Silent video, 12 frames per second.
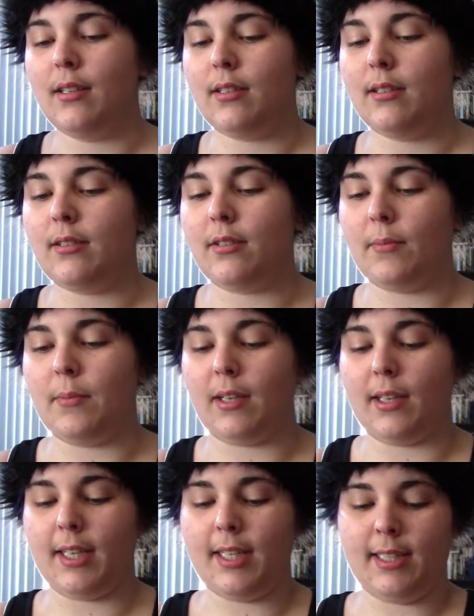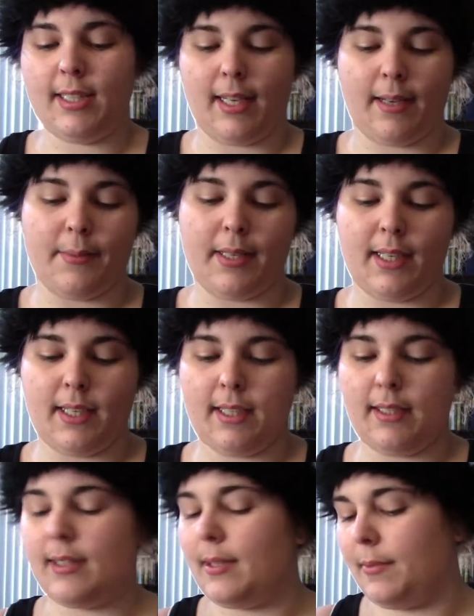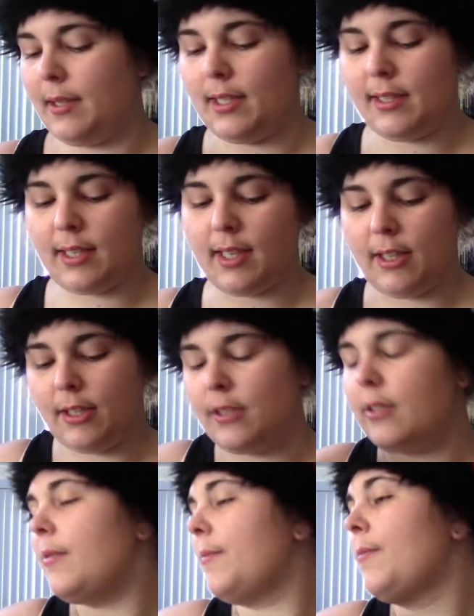So I'm not contaminating some of these colors.